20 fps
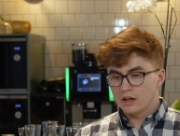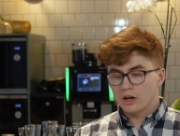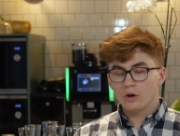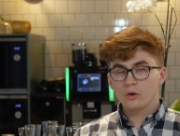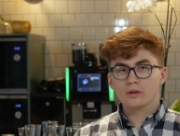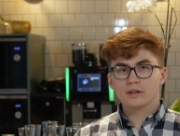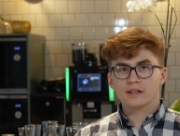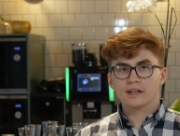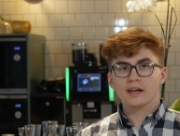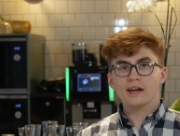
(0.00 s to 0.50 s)

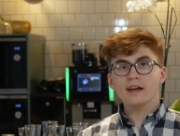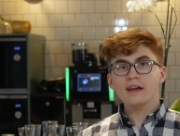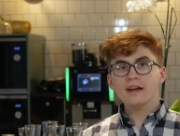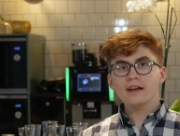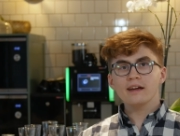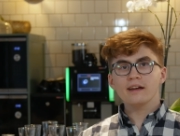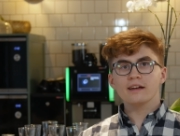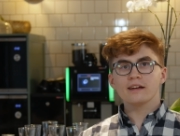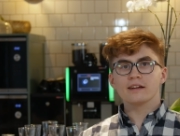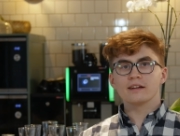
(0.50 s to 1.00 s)

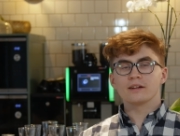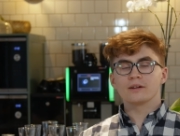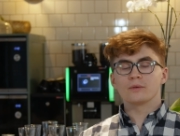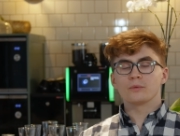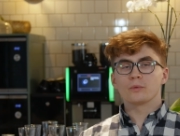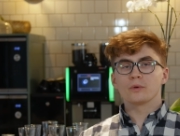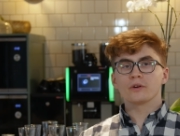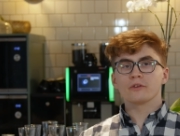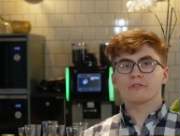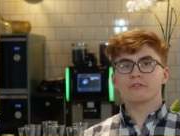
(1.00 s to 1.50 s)
Okay,
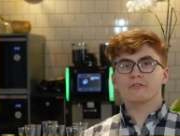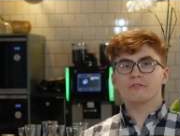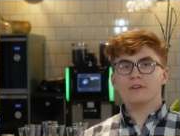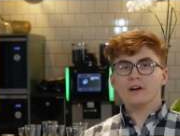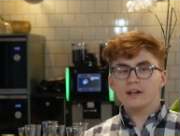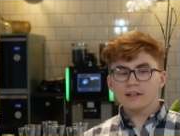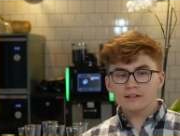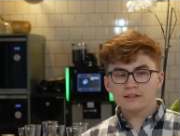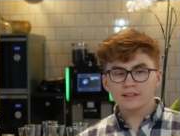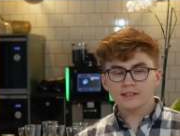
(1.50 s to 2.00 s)
we're
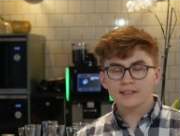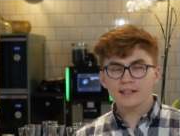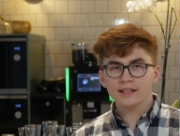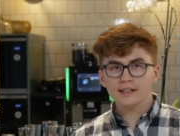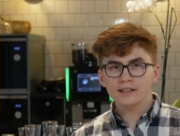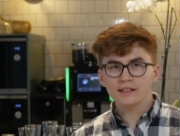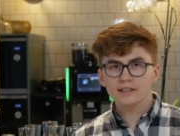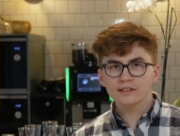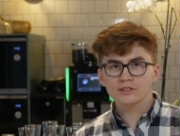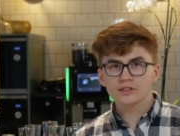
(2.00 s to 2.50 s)
finally
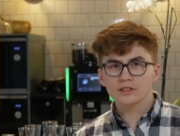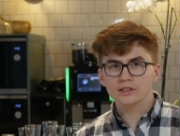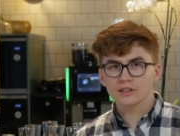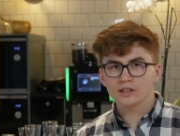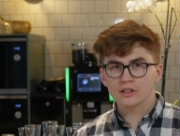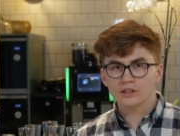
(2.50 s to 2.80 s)
getting into the